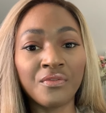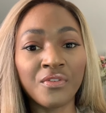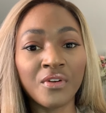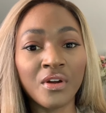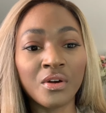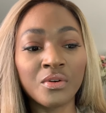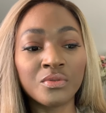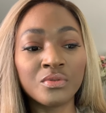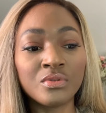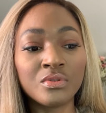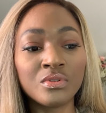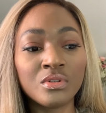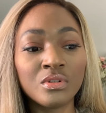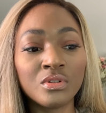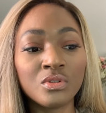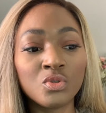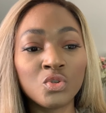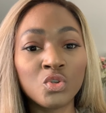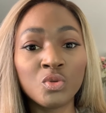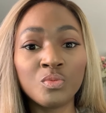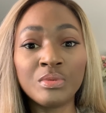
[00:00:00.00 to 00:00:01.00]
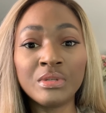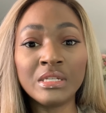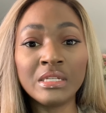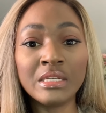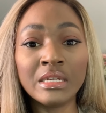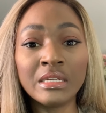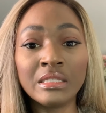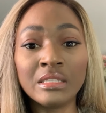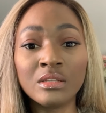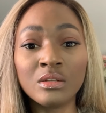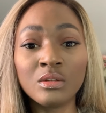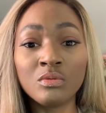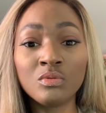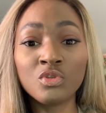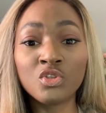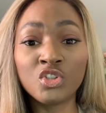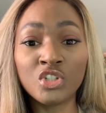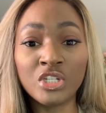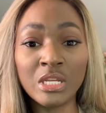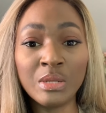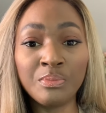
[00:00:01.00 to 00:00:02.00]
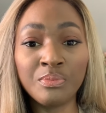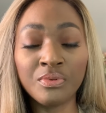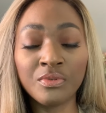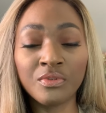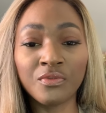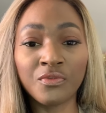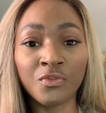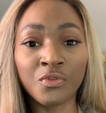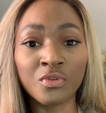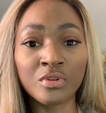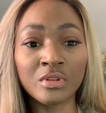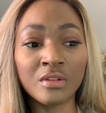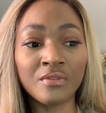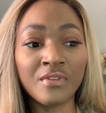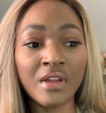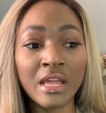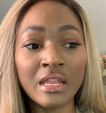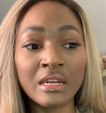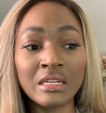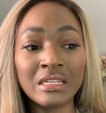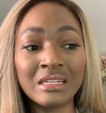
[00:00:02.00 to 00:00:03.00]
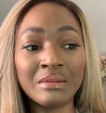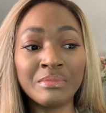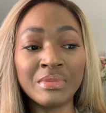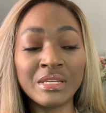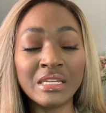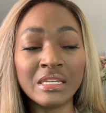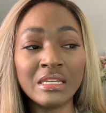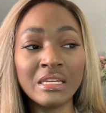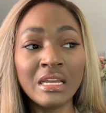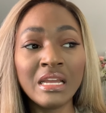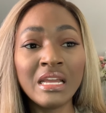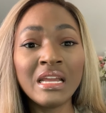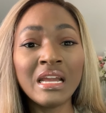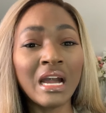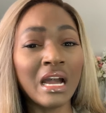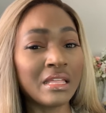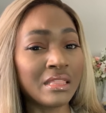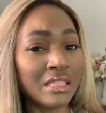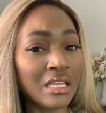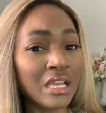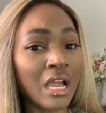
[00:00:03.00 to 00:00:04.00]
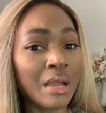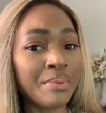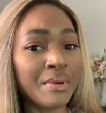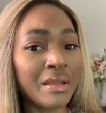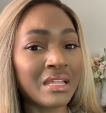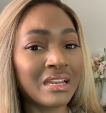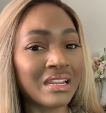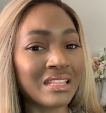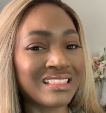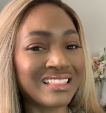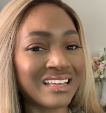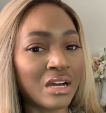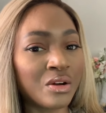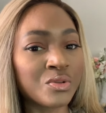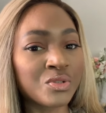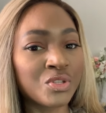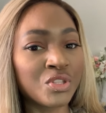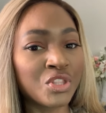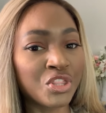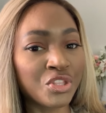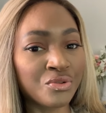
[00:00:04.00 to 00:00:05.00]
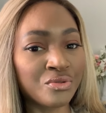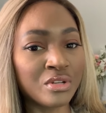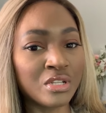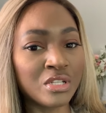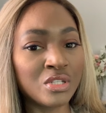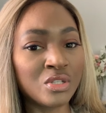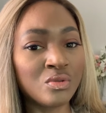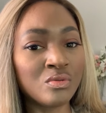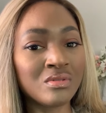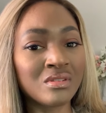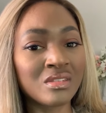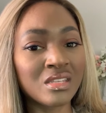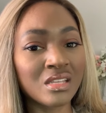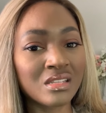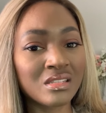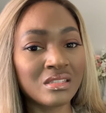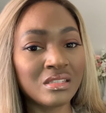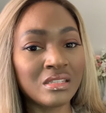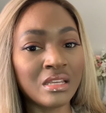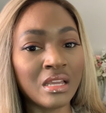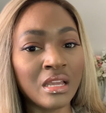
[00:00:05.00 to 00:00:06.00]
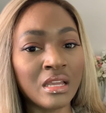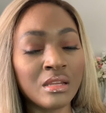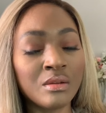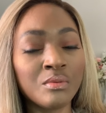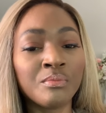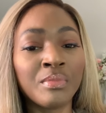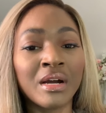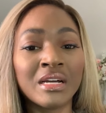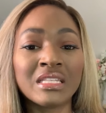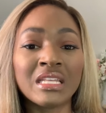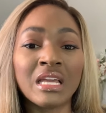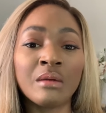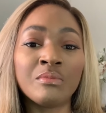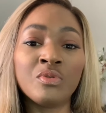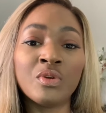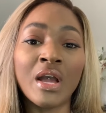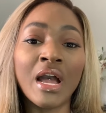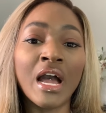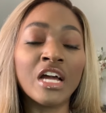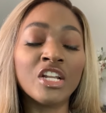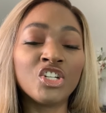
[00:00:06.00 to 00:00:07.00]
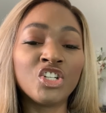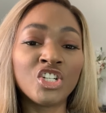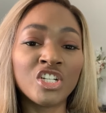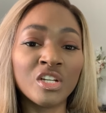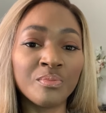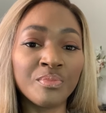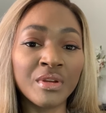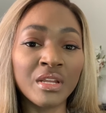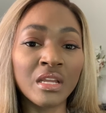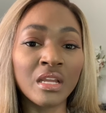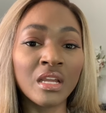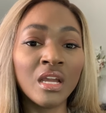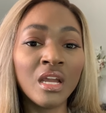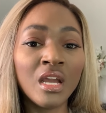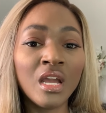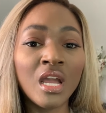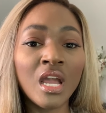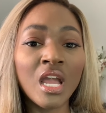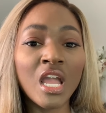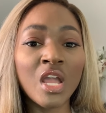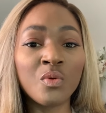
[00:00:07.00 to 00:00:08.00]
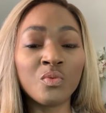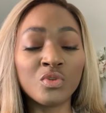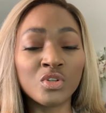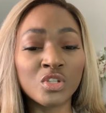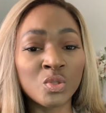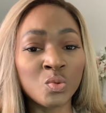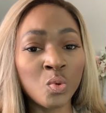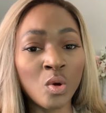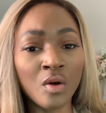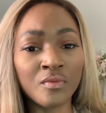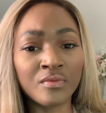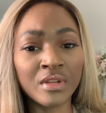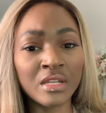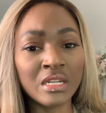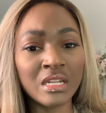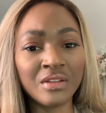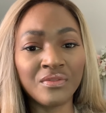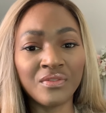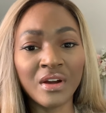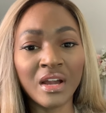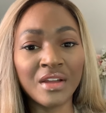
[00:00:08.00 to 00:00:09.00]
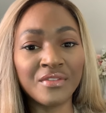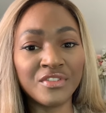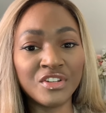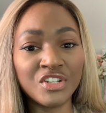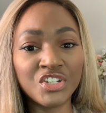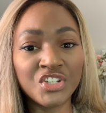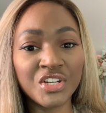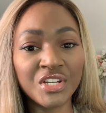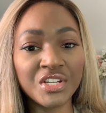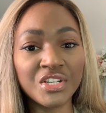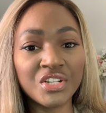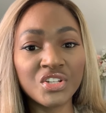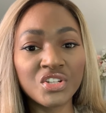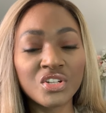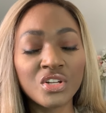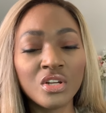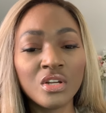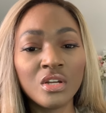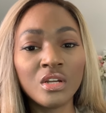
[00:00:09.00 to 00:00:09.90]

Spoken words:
found to be a little cheap for the vanity to be. I think I paid $1,032.68. By the time you add shipping, it was $1,295 and change.